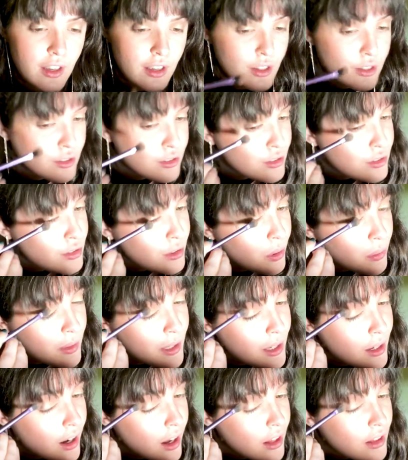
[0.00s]
I used so many
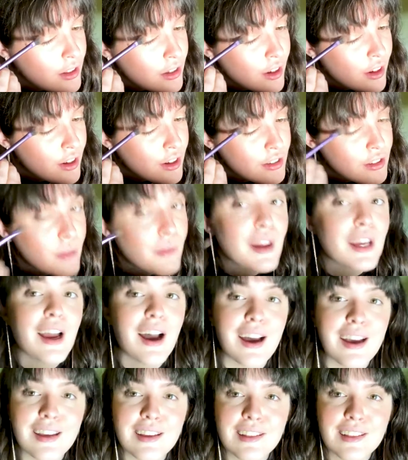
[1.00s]
colors on my
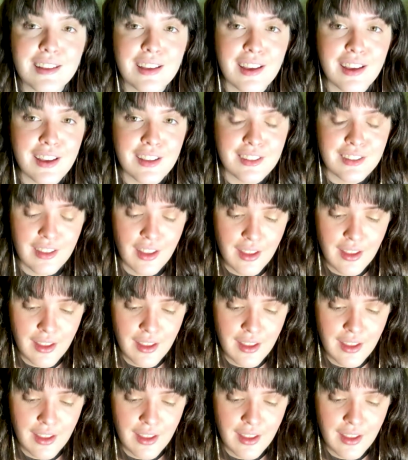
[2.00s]
eyelids